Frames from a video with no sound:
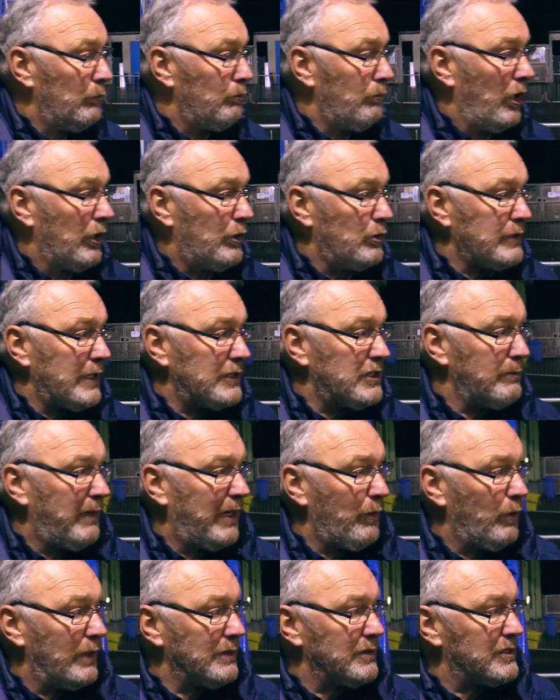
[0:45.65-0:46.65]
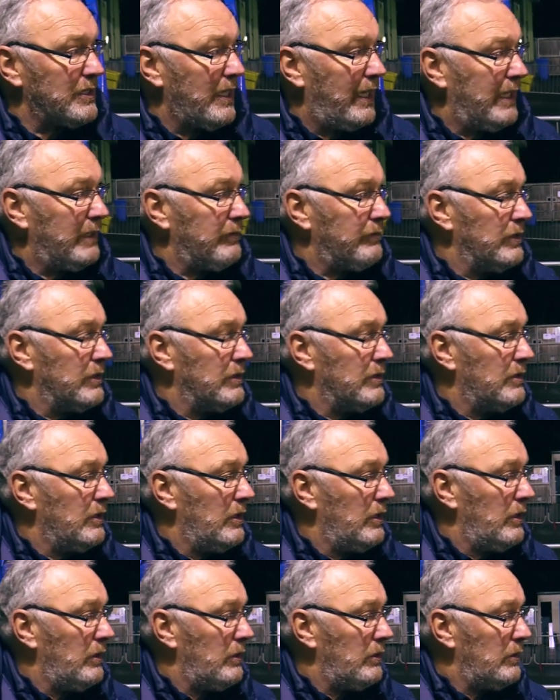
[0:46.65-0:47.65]
Michael's had to make one save
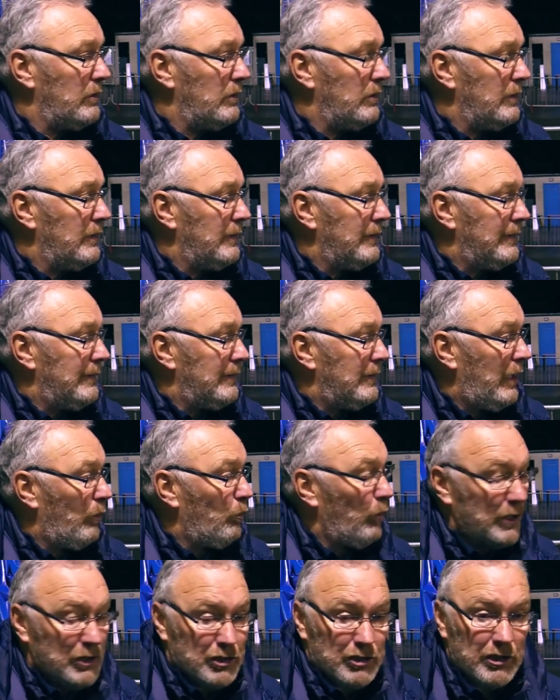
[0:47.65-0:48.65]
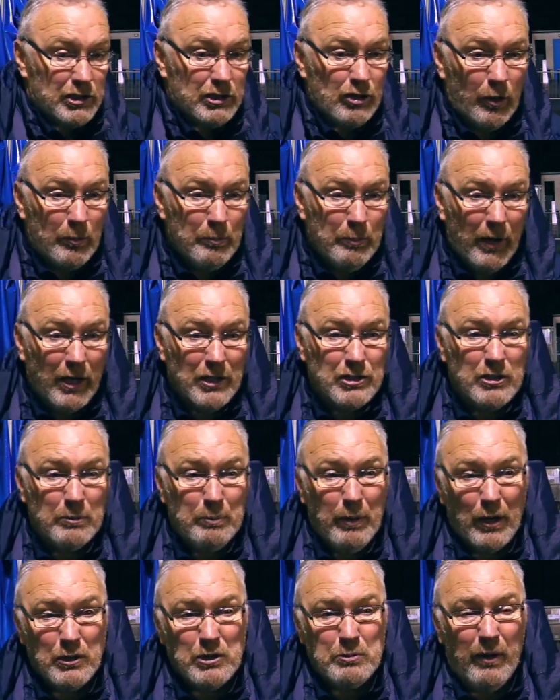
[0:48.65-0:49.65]
and one's just gone past the
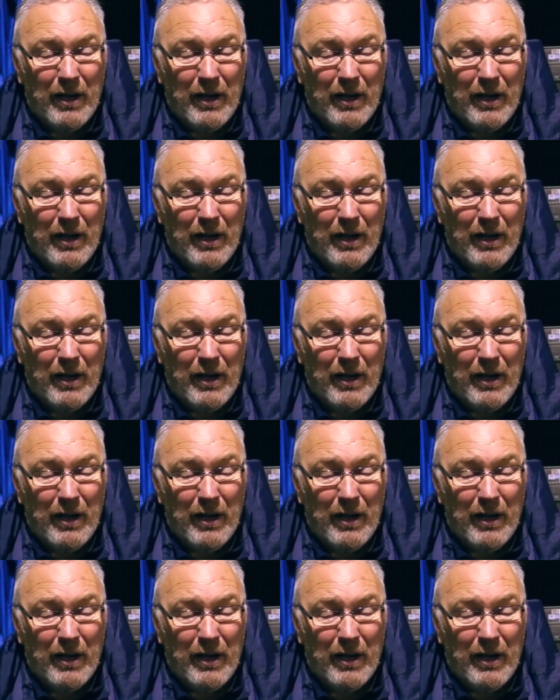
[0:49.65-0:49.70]
post.